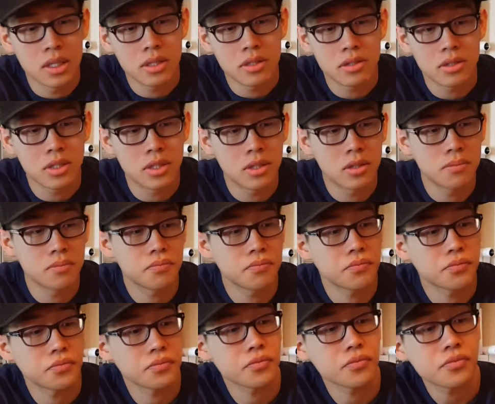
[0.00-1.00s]
So,
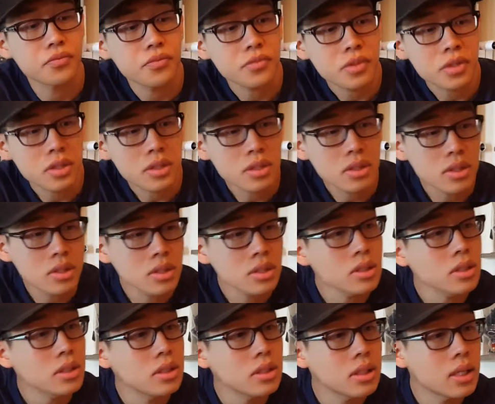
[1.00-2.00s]

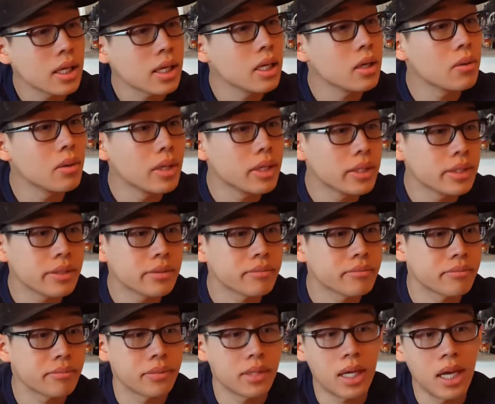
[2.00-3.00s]
anyways,
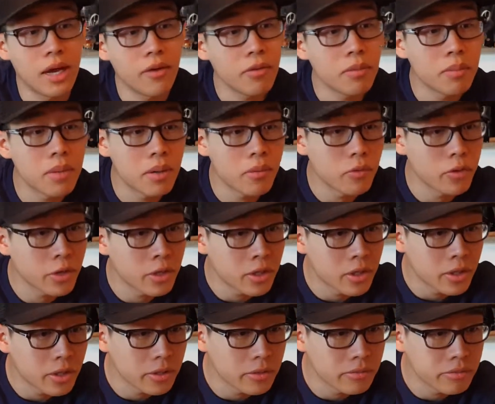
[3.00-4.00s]
I have the memory
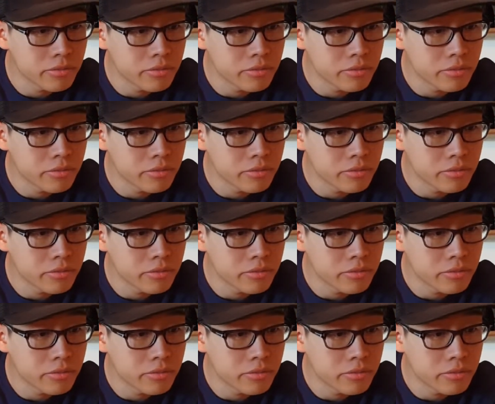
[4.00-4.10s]
card